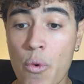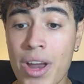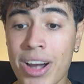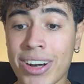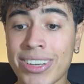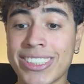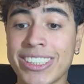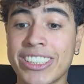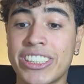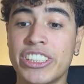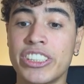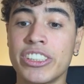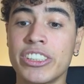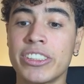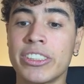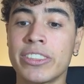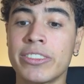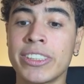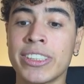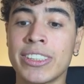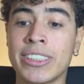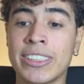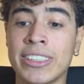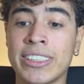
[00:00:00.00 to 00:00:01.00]
are
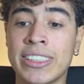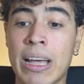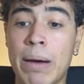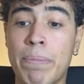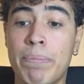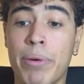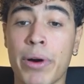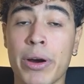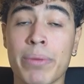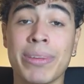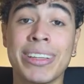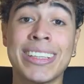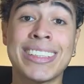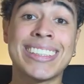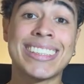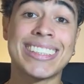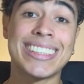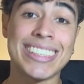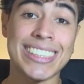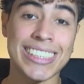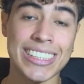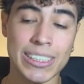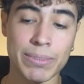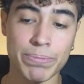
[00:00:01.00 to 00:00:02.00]
registering the appointment in the
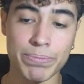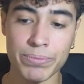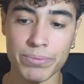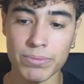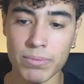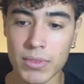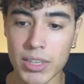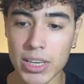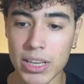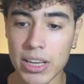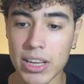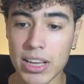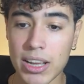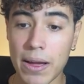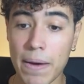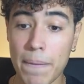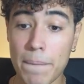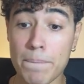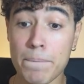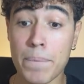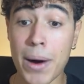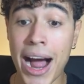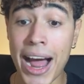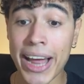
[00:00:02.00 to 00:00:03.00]
system
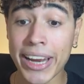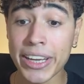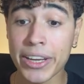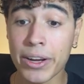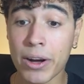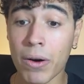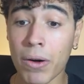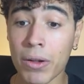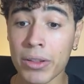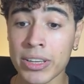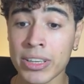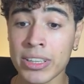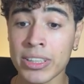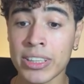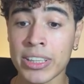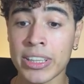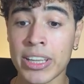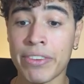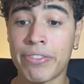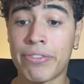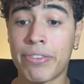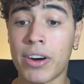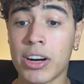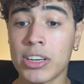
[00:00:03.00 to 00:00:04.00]
by calling
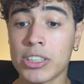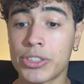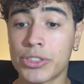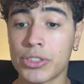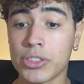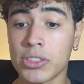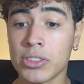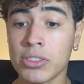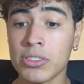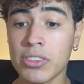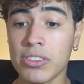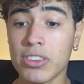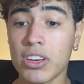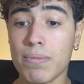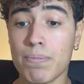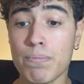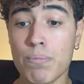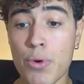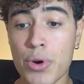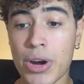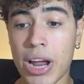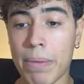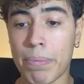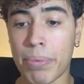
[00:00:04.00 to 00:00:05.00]
the function
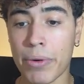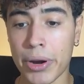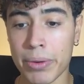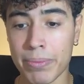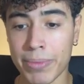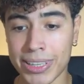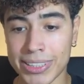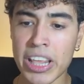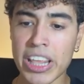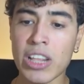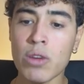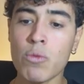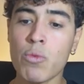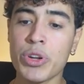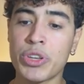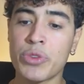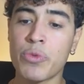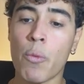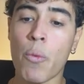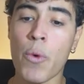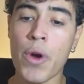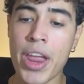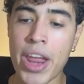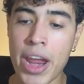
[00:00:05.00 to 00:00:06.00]
book appointment, in
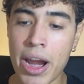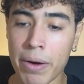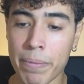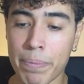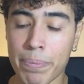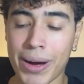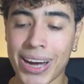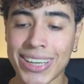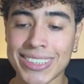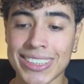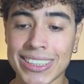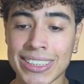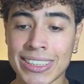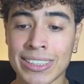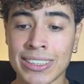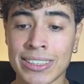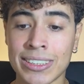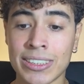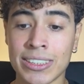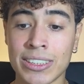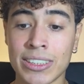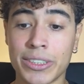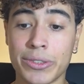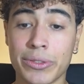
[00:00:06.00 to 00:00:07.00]
which we are
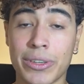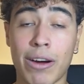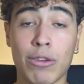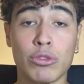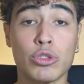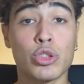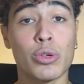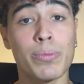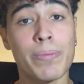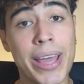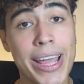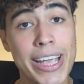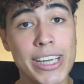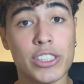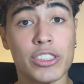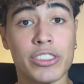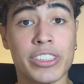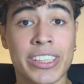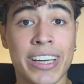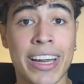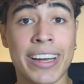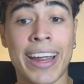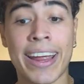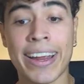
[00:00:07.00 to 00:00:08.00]
passing to the
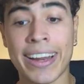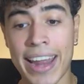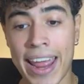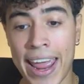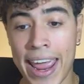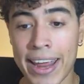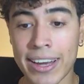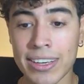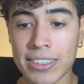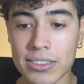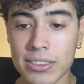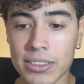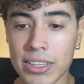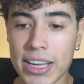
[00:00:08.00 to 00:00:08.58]
automation in N8N